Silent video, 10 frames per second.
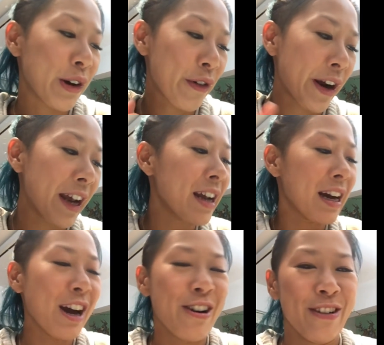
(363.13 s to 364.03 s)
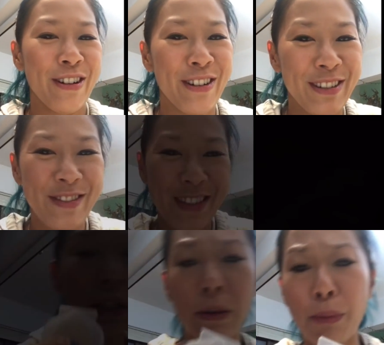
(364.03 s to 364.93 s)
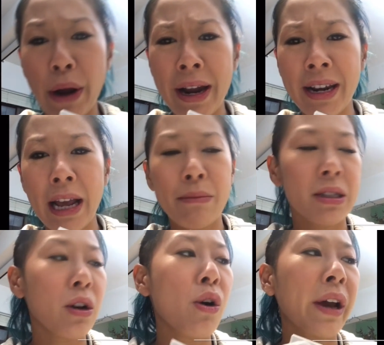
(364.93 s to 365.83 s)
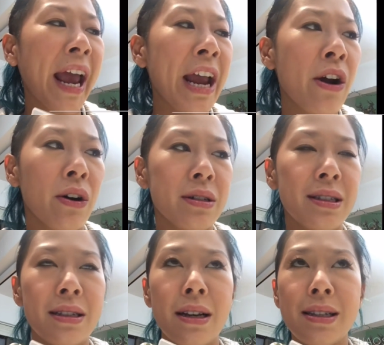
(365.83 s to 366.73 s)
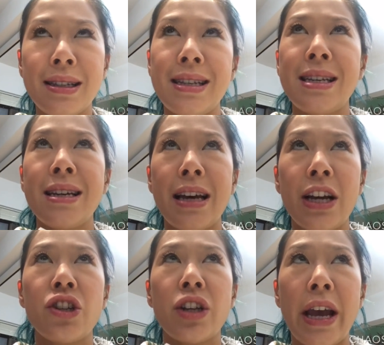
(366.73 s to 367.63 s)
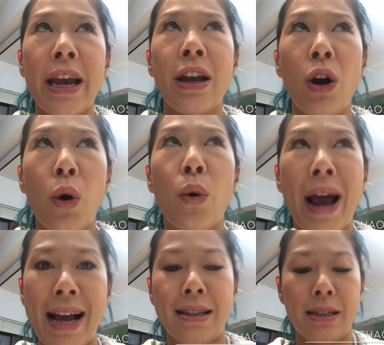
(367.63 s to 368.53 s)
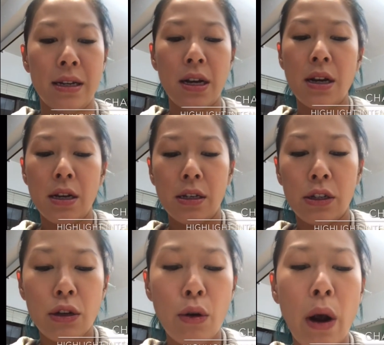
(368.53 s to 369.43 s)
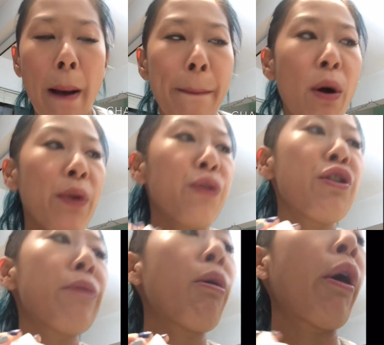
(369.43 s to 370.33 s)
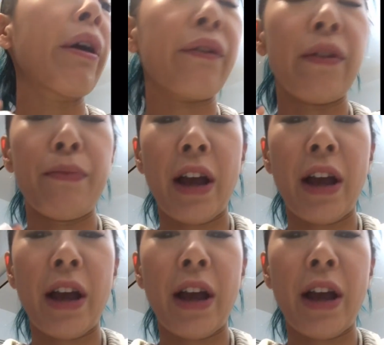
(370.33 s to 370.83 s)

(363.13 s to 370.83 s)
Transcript: gray, I don't know. The brand name is called Chaos, C-H-A-O-S. So I bought 3 products from